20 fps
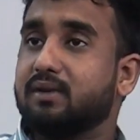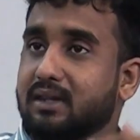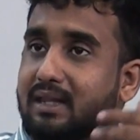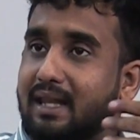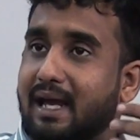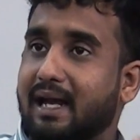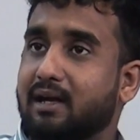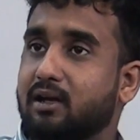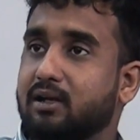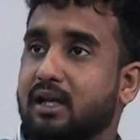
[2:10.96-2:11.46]

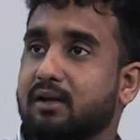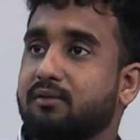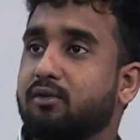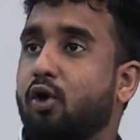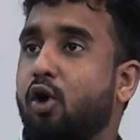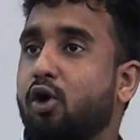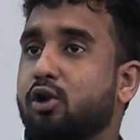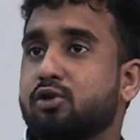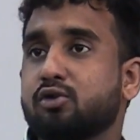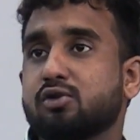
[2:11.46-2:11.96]
given
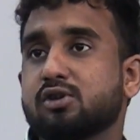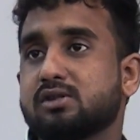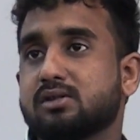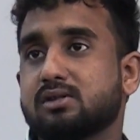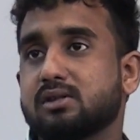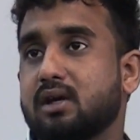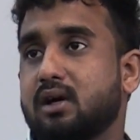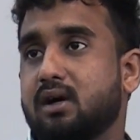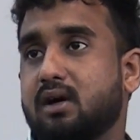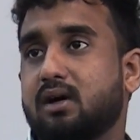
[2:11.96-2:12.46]
all
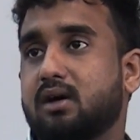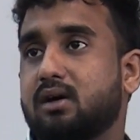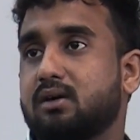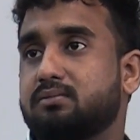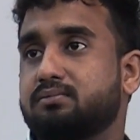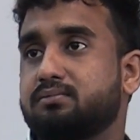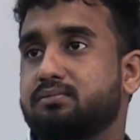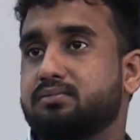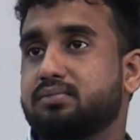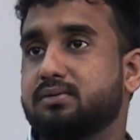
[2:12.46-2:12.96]
those,
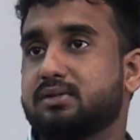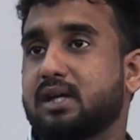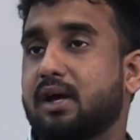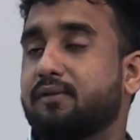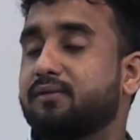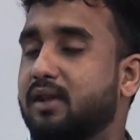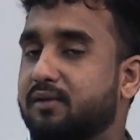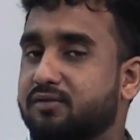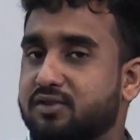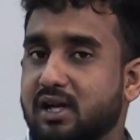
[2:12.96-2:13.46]

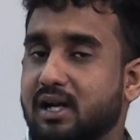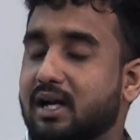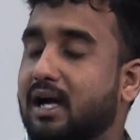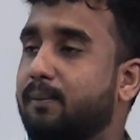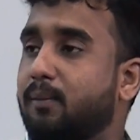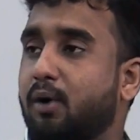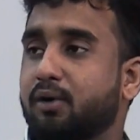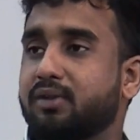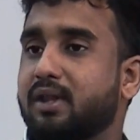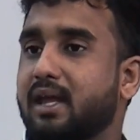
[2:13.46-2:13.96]
stuff, they've still
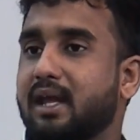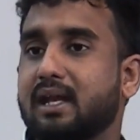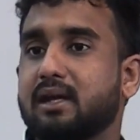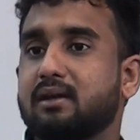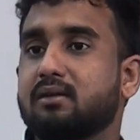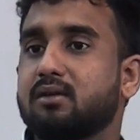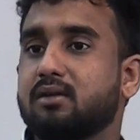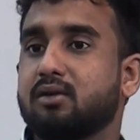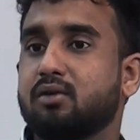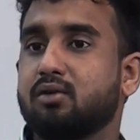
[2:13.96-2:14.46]
come out there
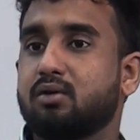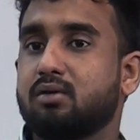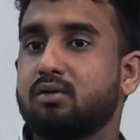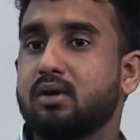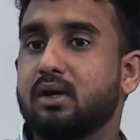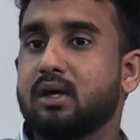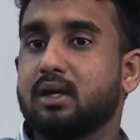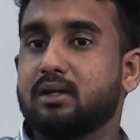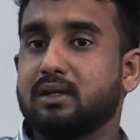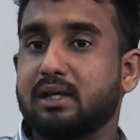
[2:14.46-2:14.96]
and,
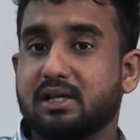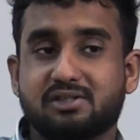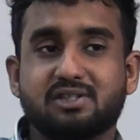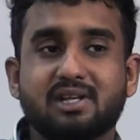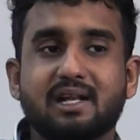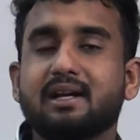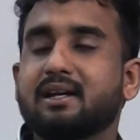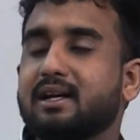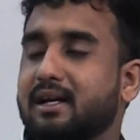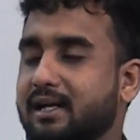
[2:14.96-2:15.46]
they're
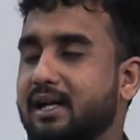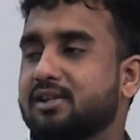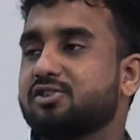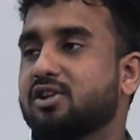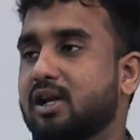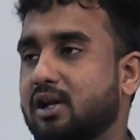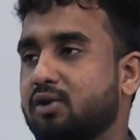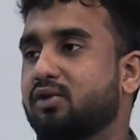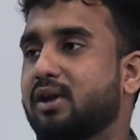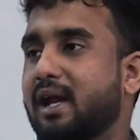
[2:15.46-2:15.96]
still in
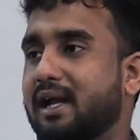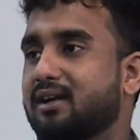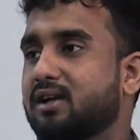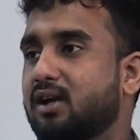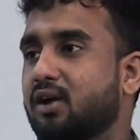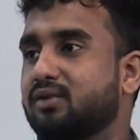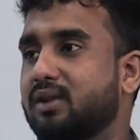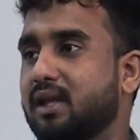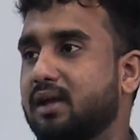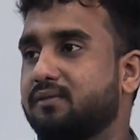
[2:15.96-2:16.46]
contention. I know
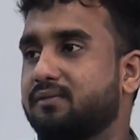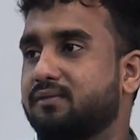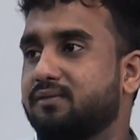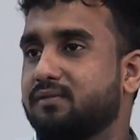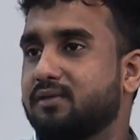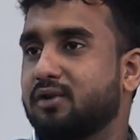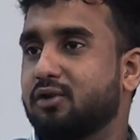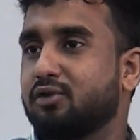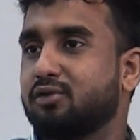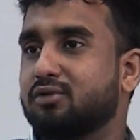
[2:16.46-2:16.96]
right now they're
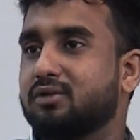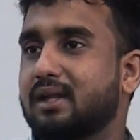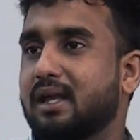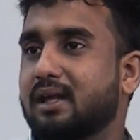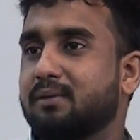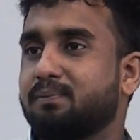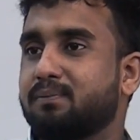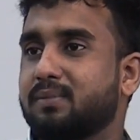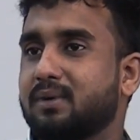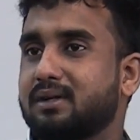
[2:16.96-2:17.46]

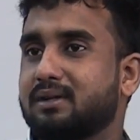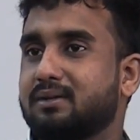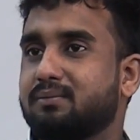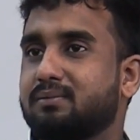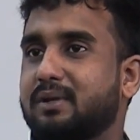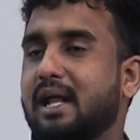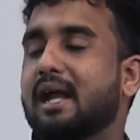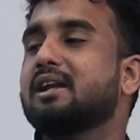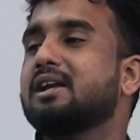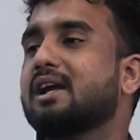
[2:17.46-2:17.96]

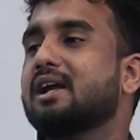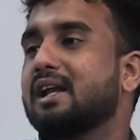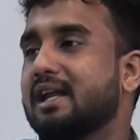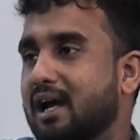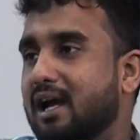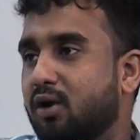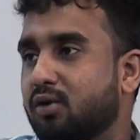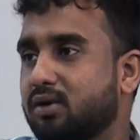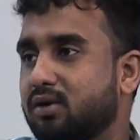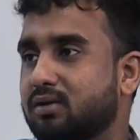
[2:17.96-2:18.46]

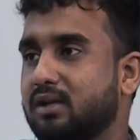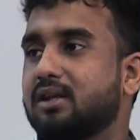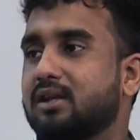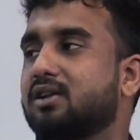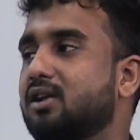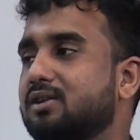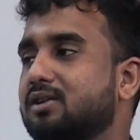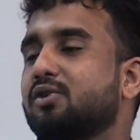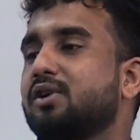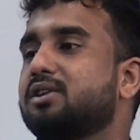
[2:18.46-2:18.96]
technically out.
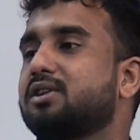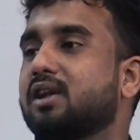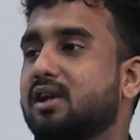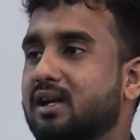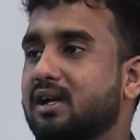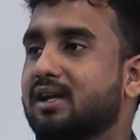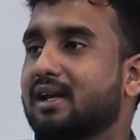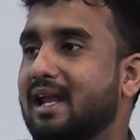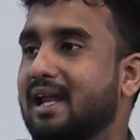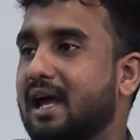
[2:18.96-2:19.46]
They only
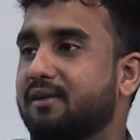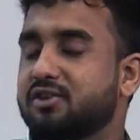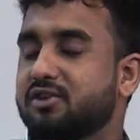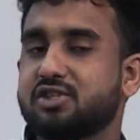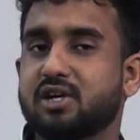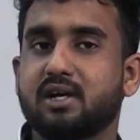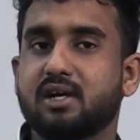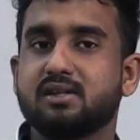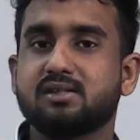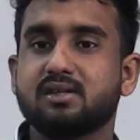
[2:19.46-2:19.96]
theoretically have
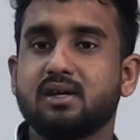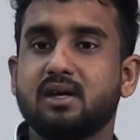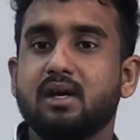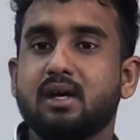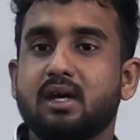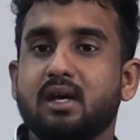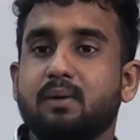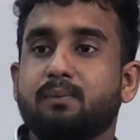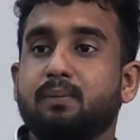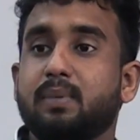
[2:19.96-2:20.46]
a chance.
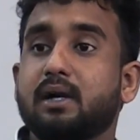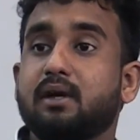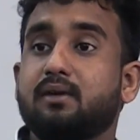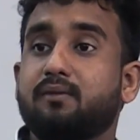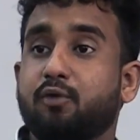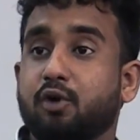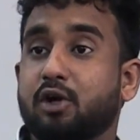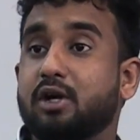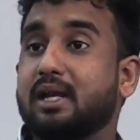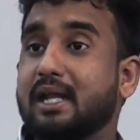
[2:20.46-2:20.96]

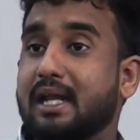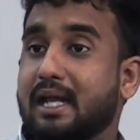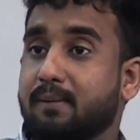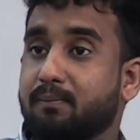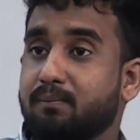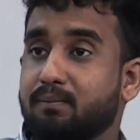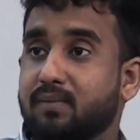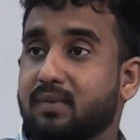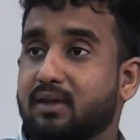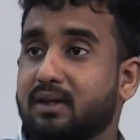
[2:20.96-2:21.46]
But for a
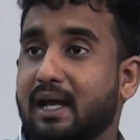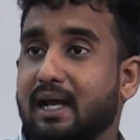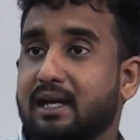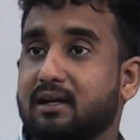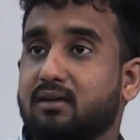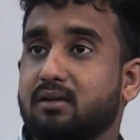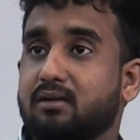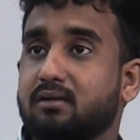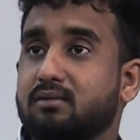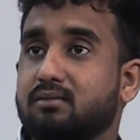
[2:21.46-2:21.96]
team
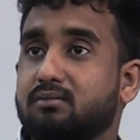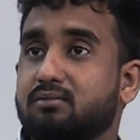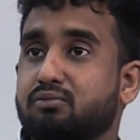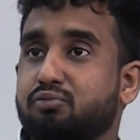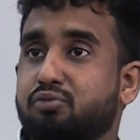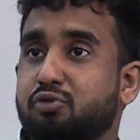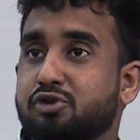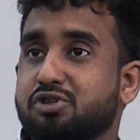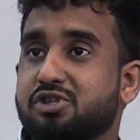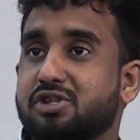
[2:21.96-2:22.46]
that
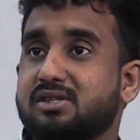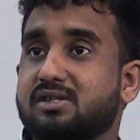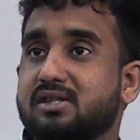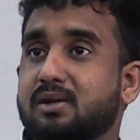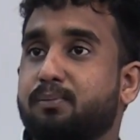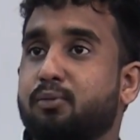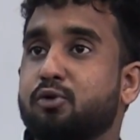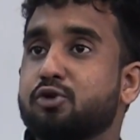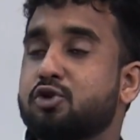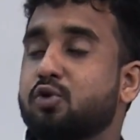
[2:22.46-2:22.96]
was just
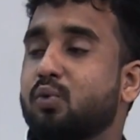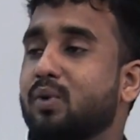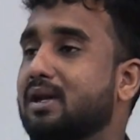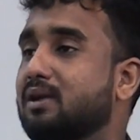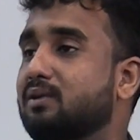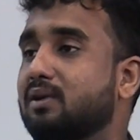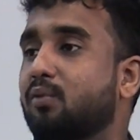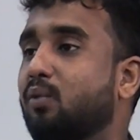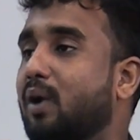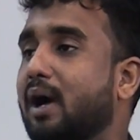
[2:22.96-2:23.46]
supposed to
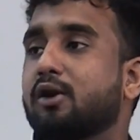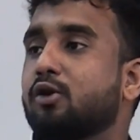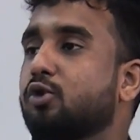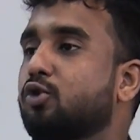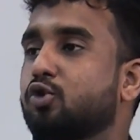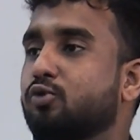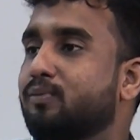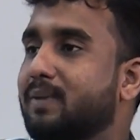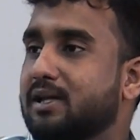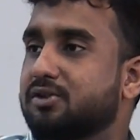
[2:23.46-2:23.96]
win one
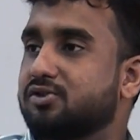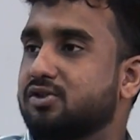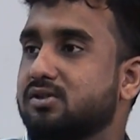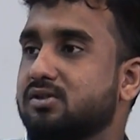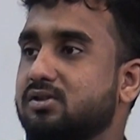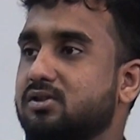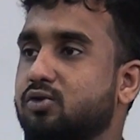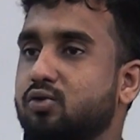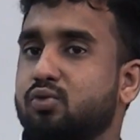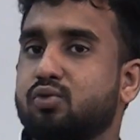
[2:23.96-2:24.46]
or two
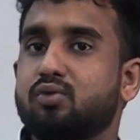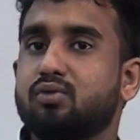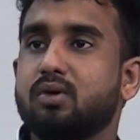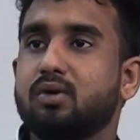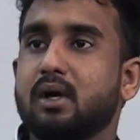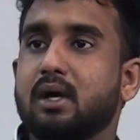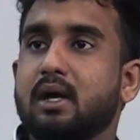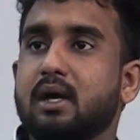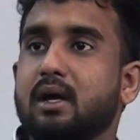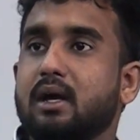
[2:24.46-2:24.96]
matches
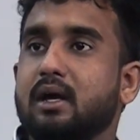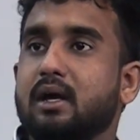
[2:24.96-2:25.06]
to